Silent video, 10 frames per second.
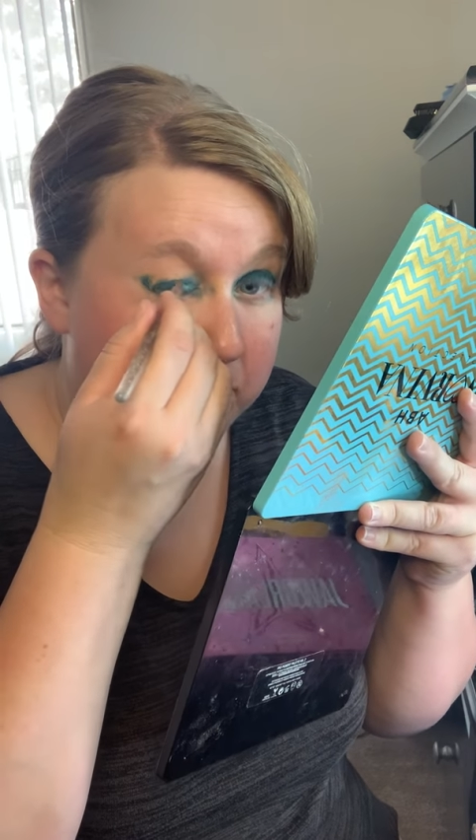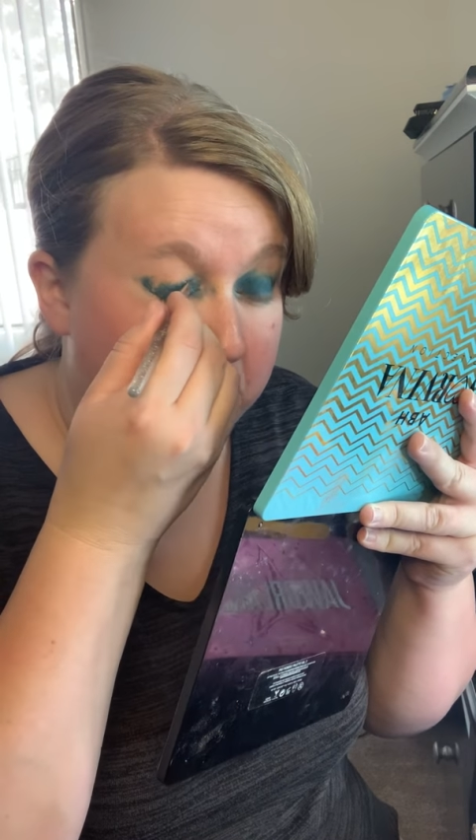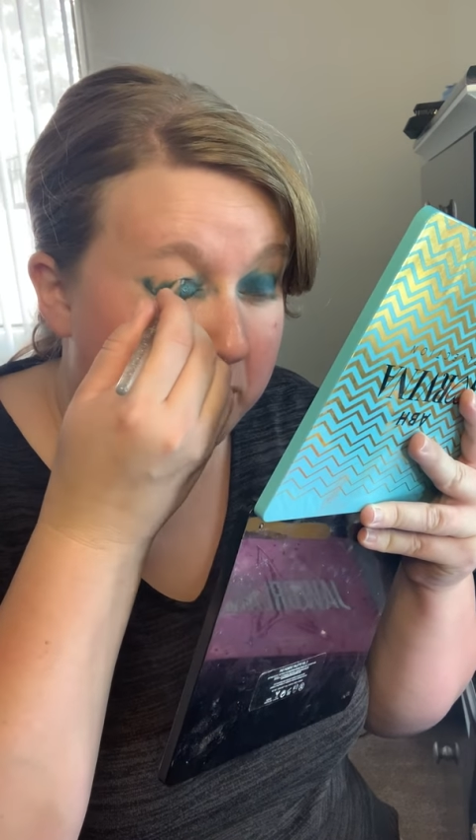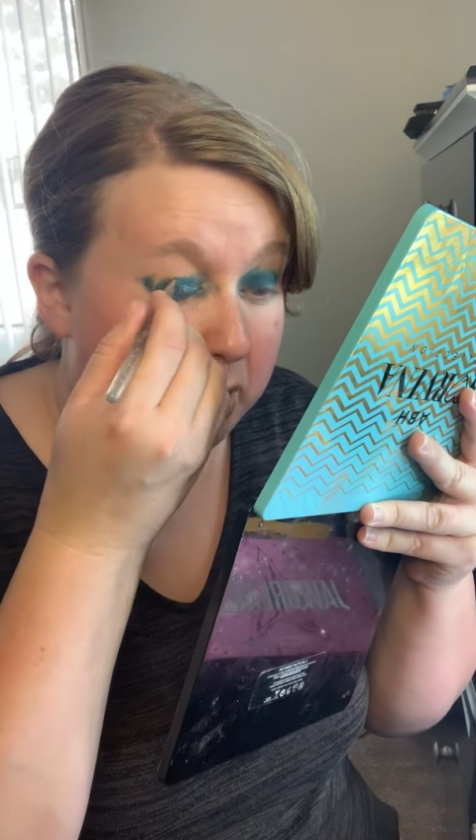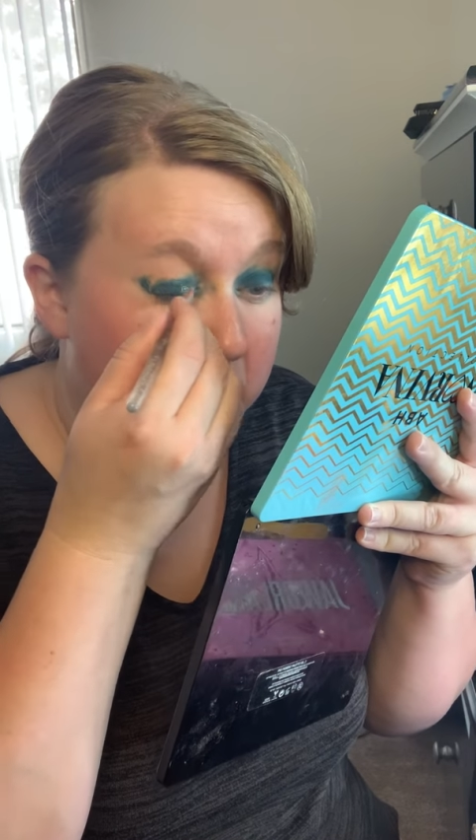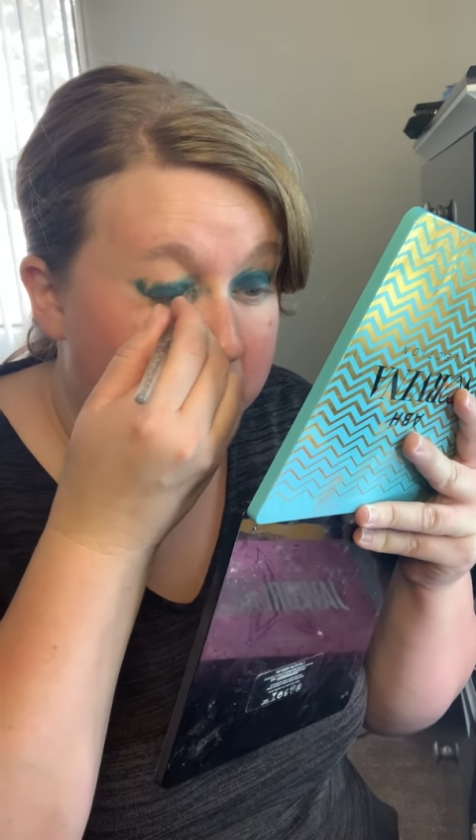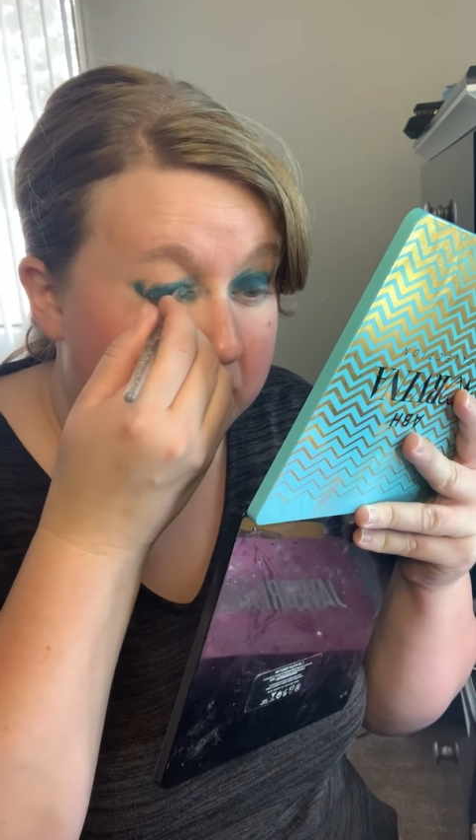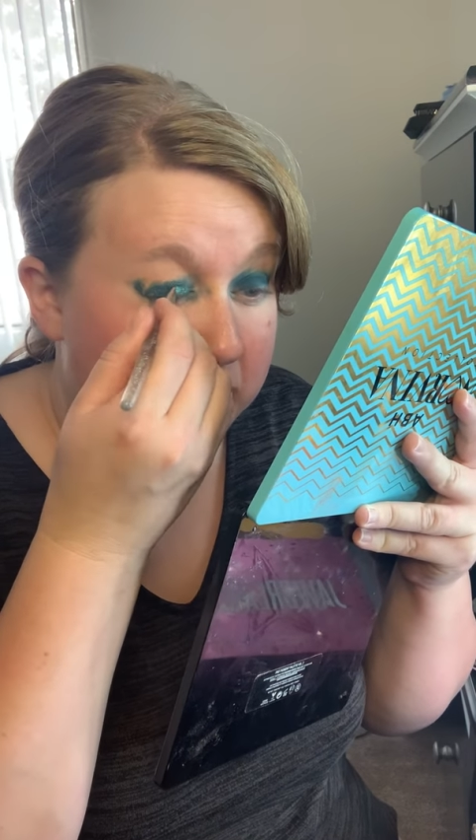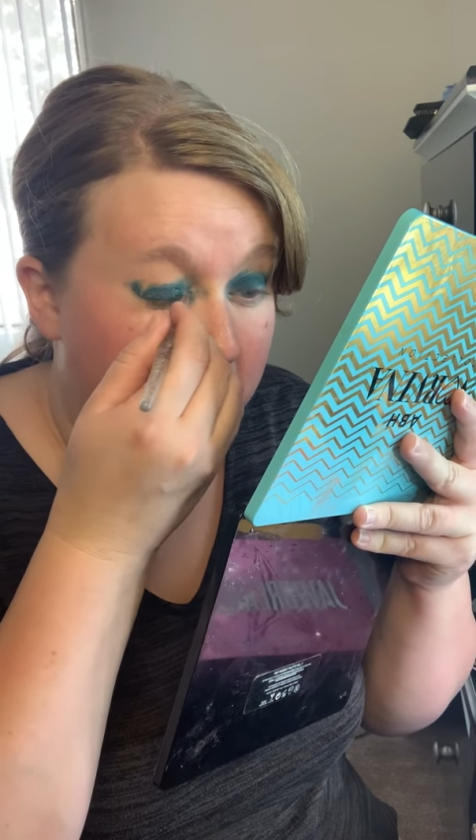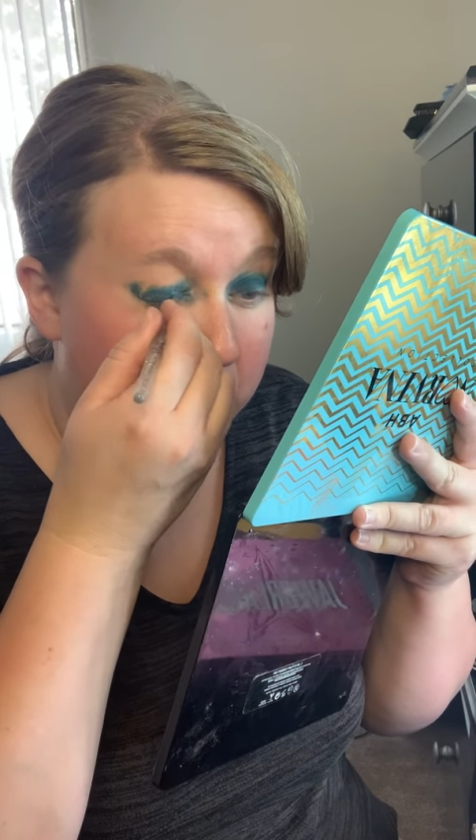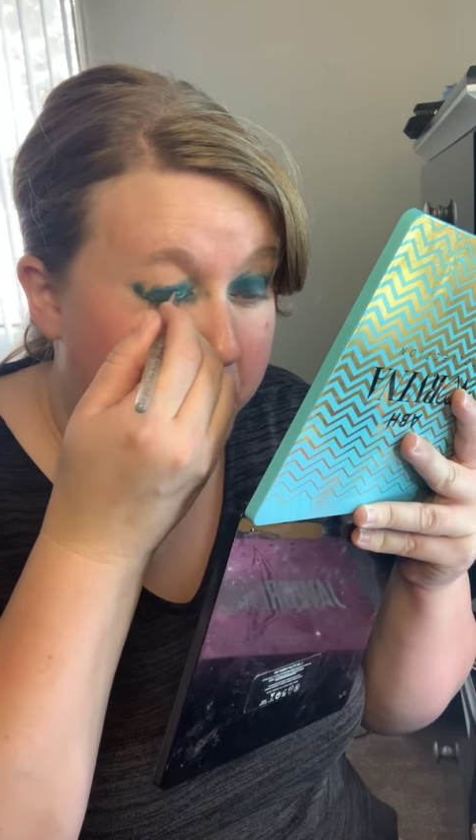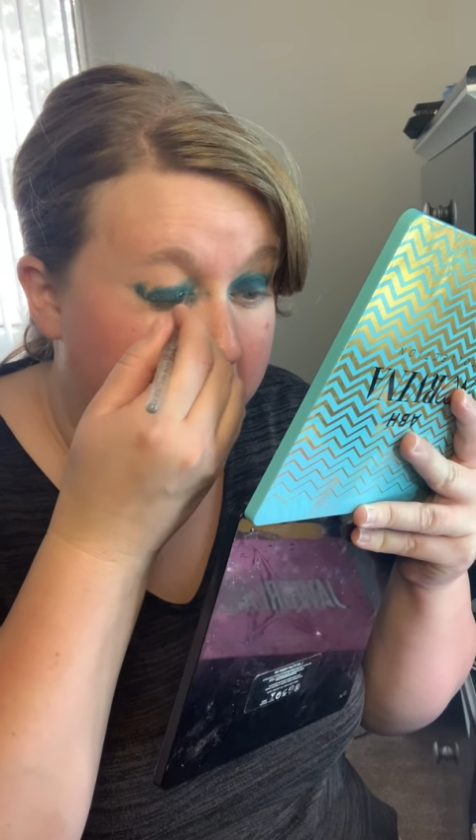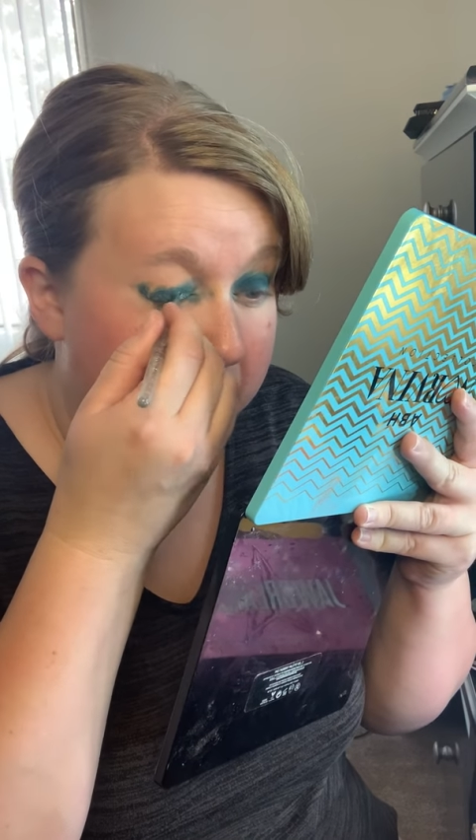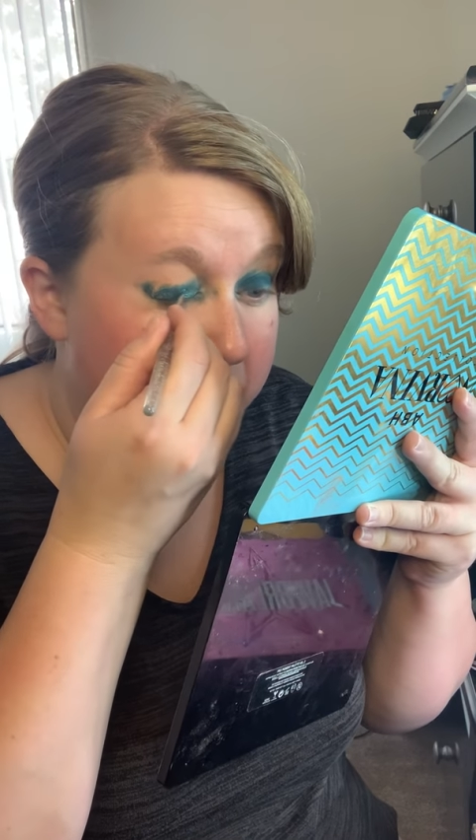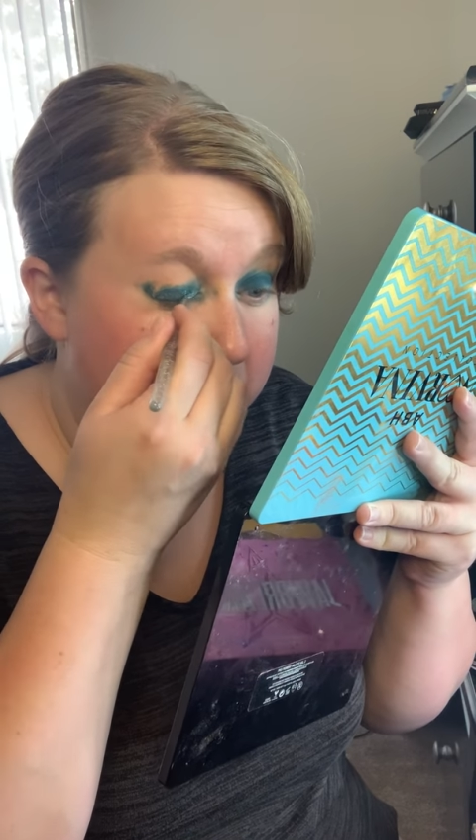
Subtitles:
apartment complex,